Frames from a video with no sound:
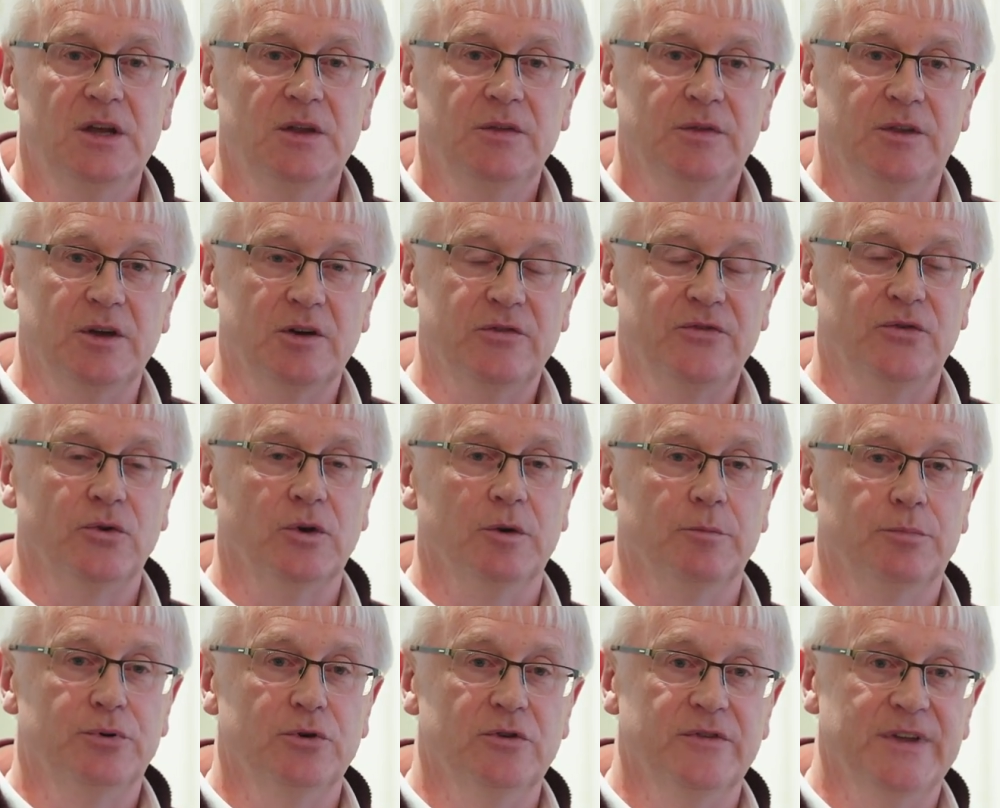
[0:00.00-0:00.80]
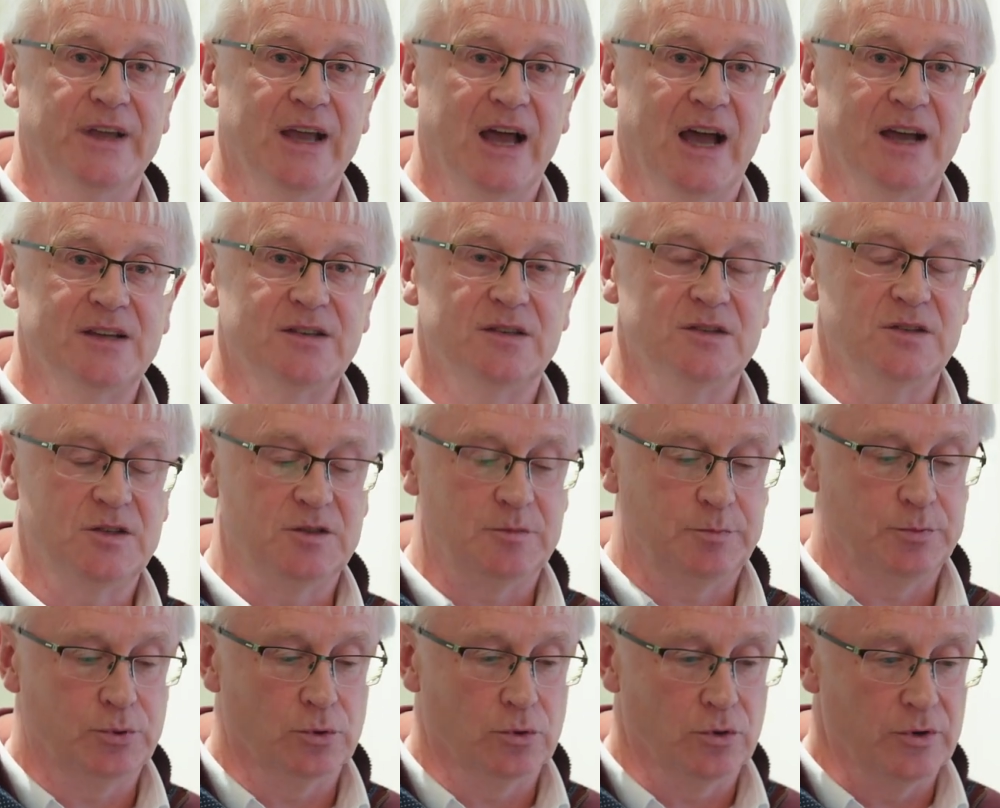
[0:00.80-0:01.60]
therefore improving access to
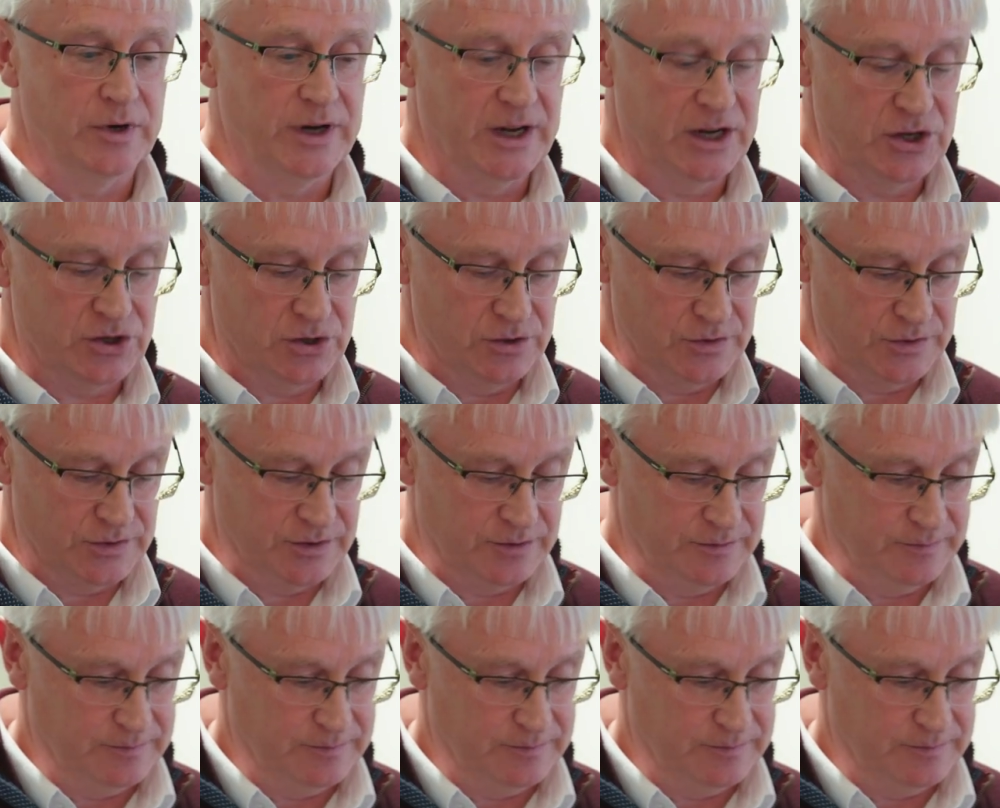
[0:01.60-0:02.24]
poorer nations.